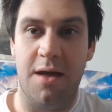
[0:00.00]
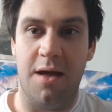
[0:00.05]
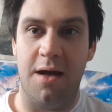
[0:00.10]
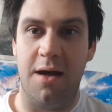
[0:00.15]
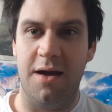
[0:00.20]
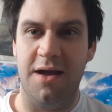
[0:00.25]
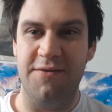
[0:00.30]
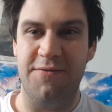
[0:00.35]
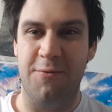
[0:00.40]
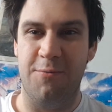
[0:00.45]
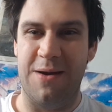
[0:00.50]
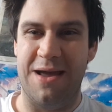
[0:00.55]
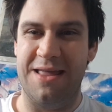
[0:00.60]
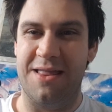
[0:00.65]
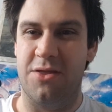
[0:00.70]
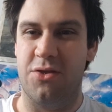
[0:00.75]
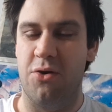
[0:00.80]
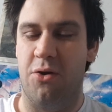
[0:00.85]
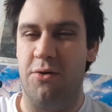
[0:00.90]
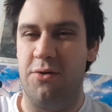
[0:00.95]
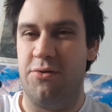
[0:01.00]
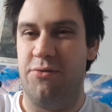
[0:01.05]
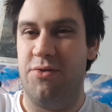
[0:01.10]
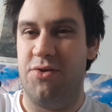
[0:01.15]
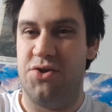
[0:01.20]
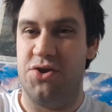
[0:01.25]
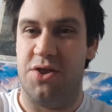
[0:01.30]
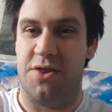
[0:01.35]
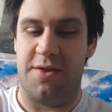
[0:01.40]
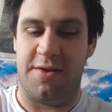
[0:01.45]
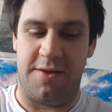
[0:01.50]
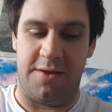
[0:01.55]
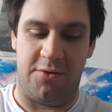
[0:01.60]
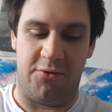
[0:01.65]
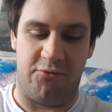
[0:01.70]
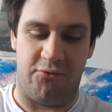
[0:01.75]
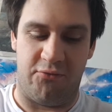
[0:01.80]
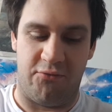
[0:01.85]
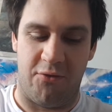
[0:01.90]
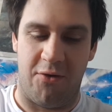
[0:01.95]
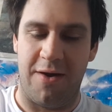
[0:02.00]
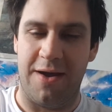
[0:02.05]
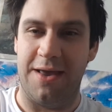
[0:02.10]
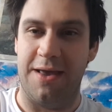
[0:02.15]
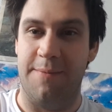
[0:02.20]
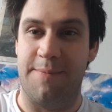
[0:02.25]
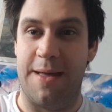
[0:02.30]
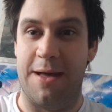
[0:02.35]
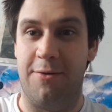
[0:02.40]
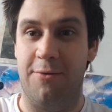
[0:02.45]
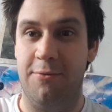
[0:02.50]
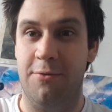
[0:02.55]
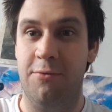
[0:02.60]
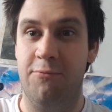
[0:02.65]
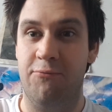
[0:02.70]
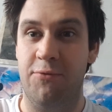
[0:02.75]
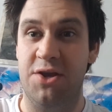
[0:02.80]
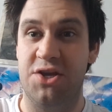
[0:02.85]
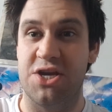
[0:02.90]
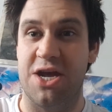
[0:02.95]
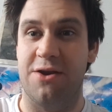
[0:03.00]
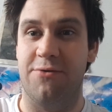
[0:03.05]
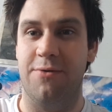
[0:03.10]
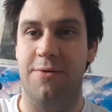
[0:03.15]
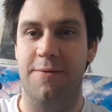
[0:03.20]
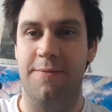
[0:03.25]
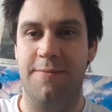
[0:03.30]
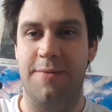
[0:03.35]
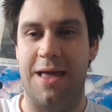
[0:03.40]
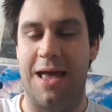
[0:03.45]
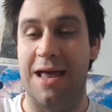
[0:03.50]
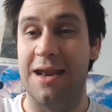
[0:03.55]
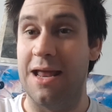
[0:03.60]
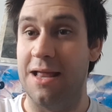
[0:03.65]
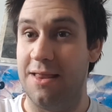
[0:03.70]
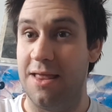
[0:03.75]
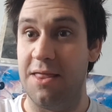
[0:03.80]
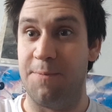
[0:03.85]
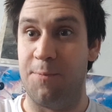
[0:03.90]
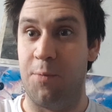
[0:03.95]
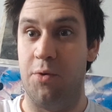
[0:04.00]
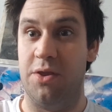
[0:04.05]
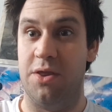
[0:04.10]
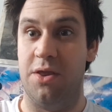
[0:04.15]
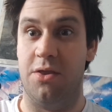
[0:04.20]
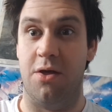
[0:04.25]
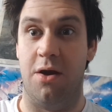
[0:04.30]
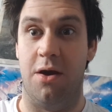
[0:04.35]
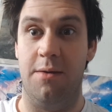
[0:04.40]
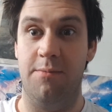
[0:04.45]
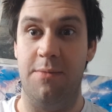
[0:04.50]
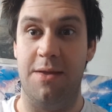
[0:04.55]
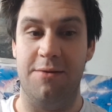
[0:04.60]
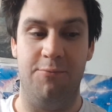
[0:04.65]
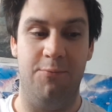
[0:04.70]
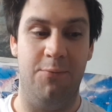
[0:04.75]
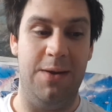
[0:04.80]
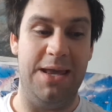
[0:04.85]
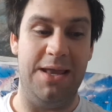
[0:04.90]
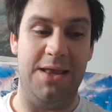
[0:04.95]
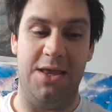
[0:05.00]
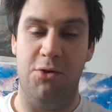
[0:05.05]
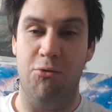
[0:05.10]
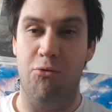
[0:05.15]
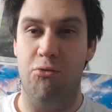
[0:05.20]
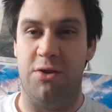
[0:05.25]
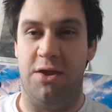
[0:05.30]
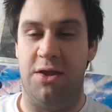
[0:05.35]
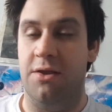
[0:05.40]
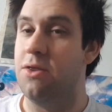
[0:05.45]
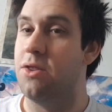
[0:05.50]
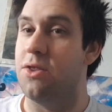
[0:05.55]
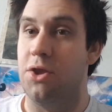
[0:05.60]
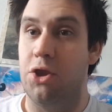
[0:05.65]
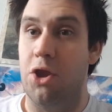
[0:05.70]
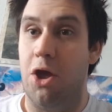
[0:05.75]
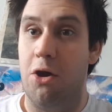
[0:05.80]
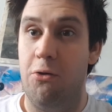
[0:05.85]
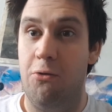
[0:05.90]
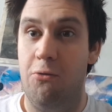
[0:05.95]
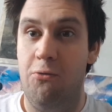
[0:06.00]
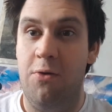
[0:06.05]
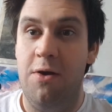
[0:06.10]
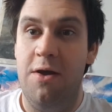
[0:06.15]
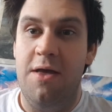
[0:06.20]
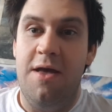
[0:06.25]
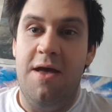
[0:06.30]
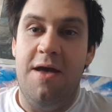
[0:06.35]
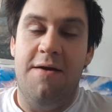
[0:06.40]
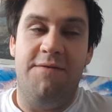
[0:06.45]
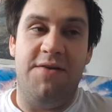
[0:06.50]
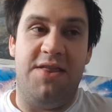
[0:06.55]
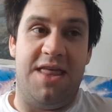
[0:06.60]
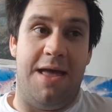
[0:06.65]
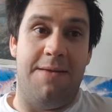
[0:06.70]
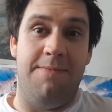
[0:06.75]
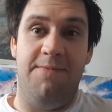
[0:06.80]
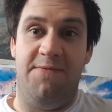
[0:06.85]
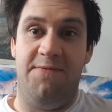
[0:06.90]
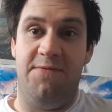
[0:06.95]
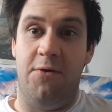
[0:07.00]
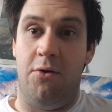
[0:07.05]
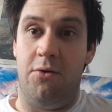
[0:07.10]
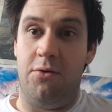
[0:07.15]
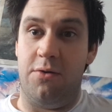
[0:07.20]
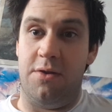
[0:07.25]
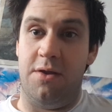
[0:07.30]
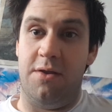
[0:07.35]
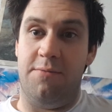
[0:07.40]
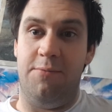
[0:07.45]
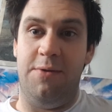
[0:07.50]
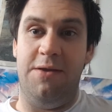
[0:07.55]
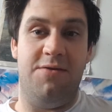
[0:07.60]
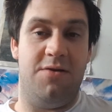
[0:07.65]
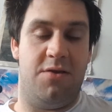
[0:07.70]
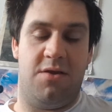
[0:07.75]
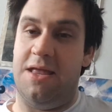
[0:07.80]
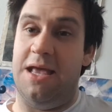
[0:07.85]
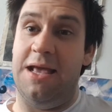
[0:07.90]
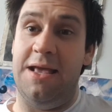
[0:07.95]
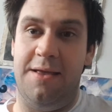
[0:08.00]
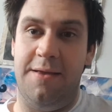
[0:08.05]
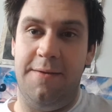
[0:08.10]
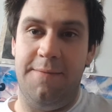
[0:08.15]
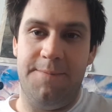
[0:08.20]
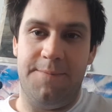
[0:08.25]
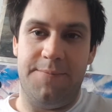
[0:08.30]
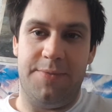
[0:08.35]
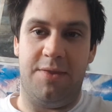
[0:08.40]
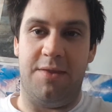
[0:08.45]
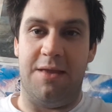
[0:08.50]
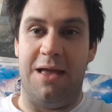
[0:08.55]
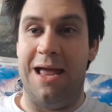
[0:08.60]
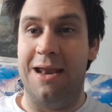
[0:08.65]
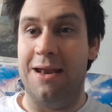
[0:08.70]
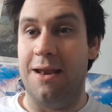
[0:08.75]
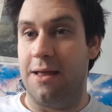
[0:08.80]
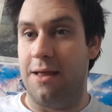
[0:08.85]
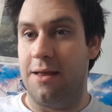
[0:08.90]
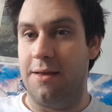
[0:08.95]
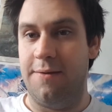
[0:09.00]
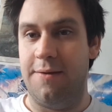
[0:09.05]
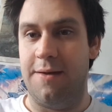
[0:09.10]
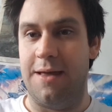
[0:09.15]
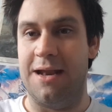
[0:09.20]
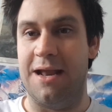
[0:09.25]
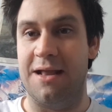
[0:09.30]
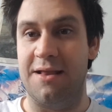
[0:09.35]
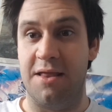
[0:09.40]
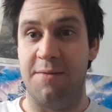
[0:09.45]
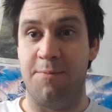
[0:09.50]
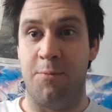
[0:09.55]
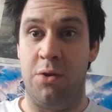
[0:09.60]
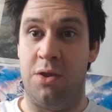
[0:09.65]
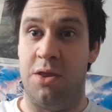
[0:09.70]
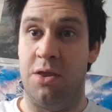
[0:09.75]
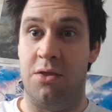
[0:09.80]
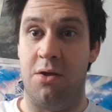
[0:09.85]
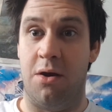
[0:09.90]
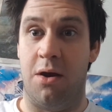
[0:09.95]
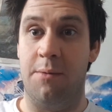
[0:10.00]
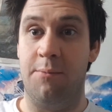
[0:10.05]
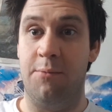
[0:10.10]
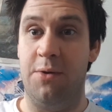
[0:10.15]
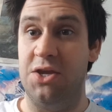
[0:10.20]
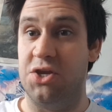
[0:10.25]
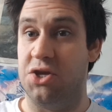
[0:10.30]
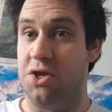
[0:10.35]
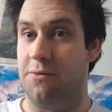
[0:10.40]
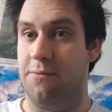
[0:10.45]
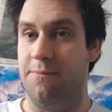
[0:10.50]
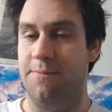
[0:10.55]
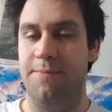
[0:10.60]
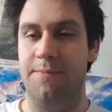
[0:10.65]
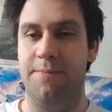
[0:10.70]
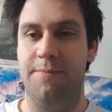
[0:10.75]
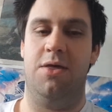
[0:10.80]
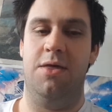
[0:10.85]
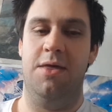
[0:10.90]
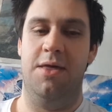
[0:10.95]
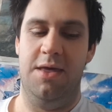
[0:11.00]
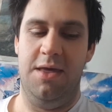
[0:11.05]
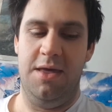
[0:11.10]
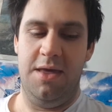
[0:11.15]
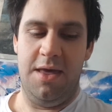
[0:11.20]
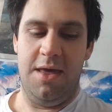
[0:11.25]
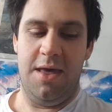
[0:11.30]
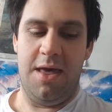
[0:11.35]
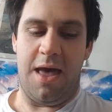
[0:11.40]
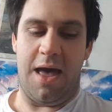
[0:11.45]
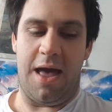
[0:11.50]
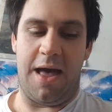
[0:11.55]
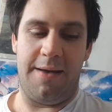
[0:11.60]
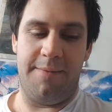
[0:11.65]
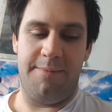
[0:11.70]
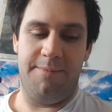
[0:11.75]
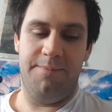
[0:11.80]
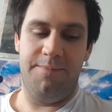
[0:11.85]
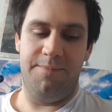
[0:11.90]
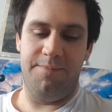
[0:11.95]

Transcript: Either way, the Doctor is just crying about regenerate. And at this point in time, we, the audience, know the 10th Doctor. That we just think, and at this point in time, we just and